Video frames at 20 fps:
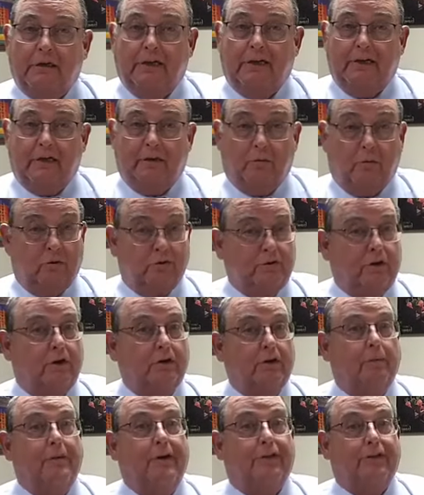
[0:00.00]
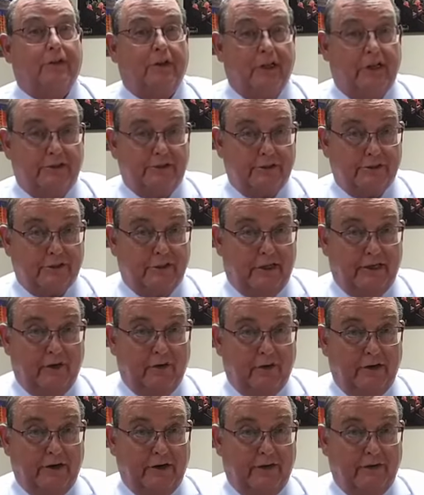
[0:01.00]
And we'll talk about the legislature
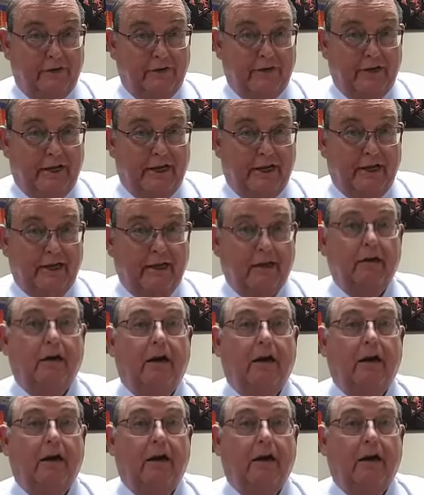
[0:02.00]
another day.